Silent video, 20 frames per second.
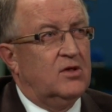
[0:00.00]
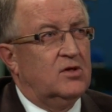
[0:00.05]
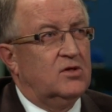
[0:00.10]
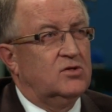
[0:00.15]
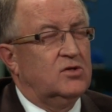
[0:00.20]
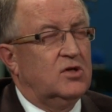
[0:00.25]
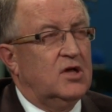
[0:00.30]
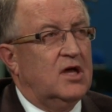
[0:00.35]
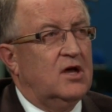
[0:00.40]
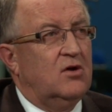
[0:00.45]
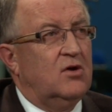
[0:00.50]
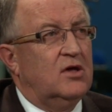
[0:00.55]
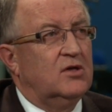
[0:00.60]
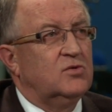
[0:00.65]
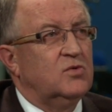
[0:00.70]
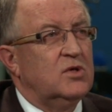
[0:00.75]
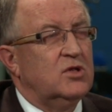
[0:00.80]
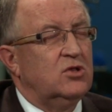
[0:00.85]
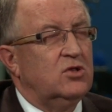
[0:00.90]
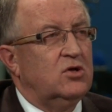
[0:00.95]
So now,
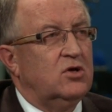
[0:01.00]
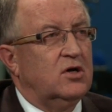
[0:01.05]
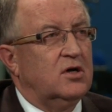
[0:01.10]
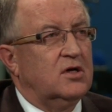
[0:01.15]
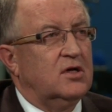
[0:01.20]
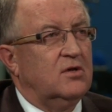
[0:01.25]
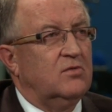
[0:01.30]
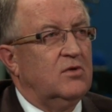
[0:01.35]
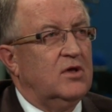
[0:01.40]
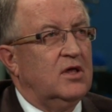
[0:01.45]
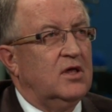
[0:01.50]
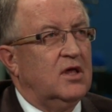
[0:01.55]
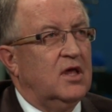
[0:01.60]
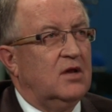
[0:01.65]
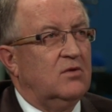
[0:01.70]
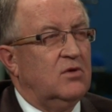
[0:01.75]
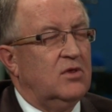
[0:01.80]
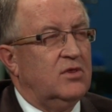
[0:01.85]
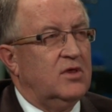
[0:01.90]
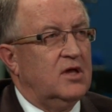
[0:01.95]
as we look and
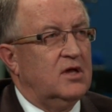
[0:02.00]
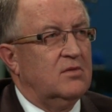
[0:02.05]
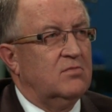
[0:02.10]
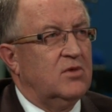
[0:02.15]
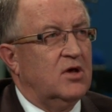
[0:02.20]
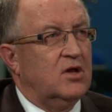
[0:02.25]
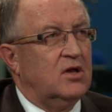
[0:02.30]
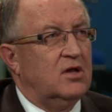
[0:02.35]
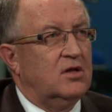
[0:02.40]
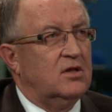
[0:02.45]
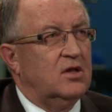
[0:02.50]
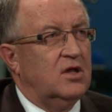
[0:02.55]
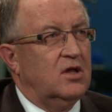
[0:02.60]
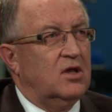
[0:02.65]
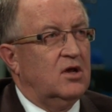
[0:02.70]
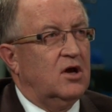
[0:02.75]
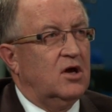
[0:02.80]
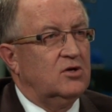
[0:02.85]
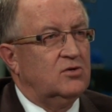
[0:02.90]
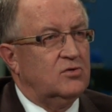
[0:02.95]
we think about it,
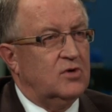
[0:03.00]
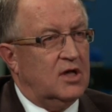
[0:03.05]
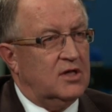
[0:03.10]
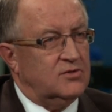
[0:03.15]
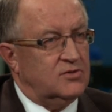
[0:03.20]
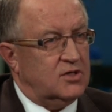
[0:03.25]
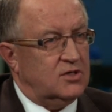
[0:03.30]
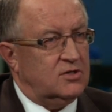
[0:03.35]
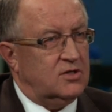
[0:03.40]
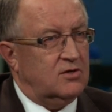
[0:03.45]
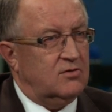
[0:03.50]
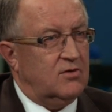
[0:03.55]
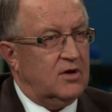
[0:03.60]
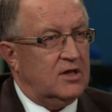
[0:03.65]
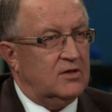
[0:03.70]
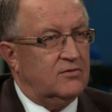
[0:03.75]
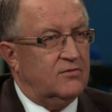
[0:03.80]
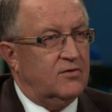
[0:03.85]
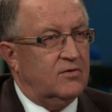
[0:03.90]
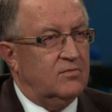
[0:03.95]
our transition
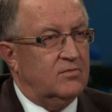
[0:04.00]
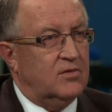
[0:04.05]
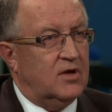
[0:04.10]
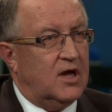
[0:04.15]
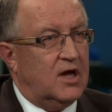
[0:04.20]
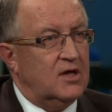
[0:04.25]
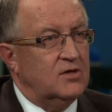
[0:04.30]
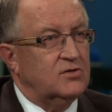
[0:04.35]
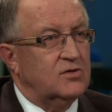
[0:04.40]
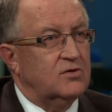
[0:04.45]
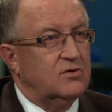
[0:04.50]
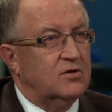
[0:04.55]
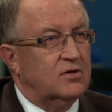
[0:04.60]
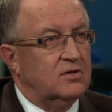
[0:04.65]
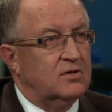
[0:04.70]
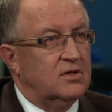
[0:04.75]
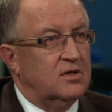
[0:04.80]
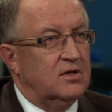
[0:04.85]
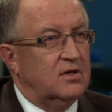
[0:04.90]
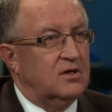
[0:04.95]
rates from high
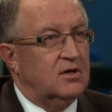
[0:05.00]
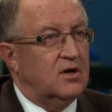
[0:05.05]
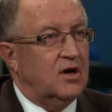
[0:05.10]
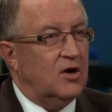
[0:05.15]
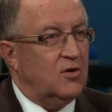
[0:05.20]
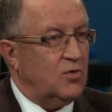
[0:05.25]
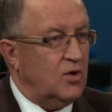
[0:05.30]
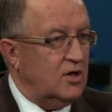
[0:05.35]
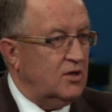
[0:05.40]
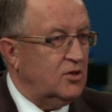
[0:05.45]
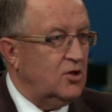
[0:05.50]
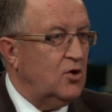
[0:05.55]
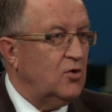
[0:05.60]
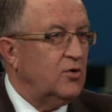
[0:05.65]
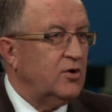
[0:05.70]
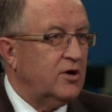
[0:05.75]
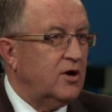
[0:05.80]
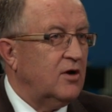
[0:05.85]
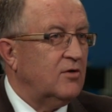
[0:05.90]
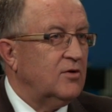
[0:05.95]
school are quite
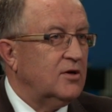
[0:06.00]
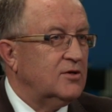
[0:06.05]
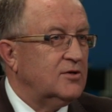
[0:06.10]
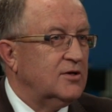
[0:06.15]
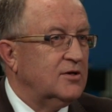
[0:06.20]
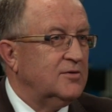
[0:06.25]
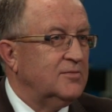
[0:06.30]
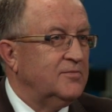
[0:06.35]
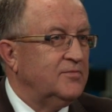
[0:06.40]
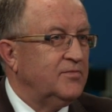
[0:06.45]
low in our region,